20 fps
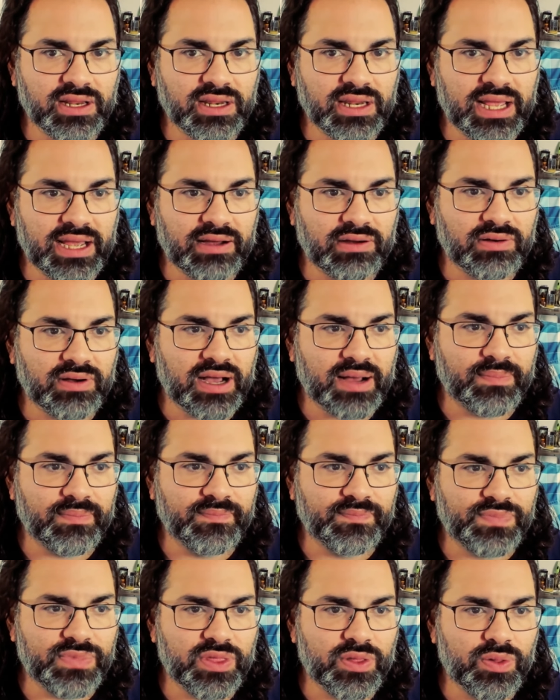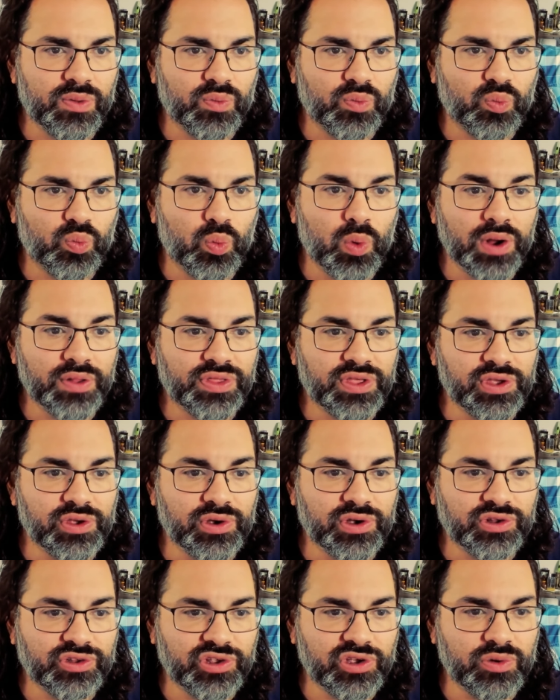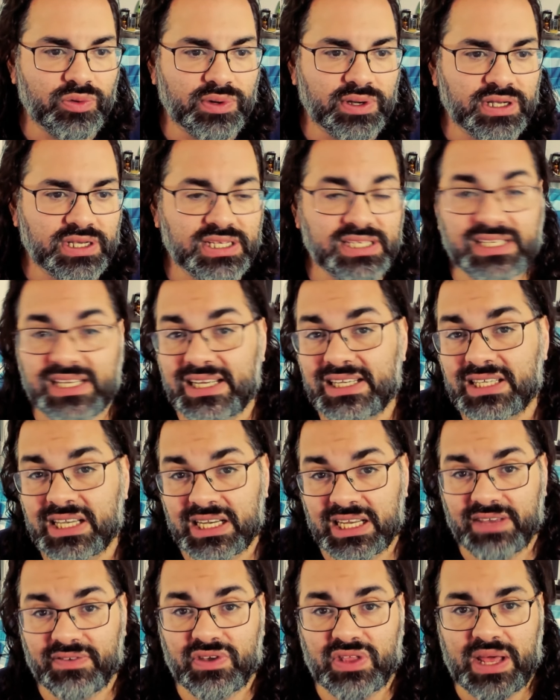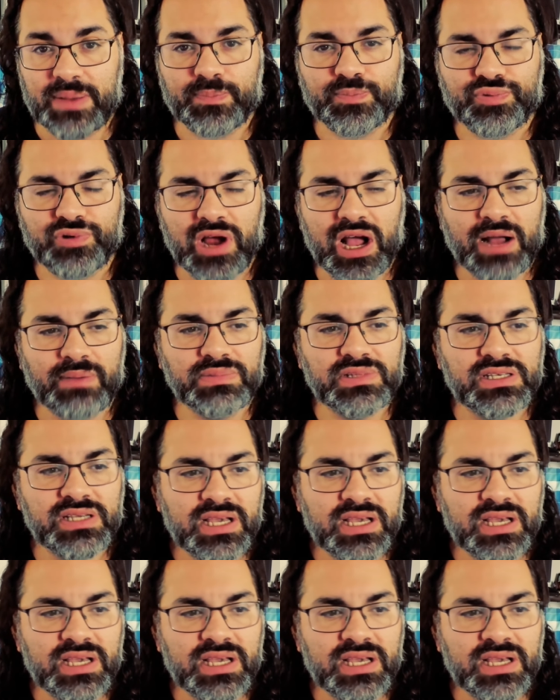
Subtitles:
Now, one thing you could do, because it is going to give you that prompt,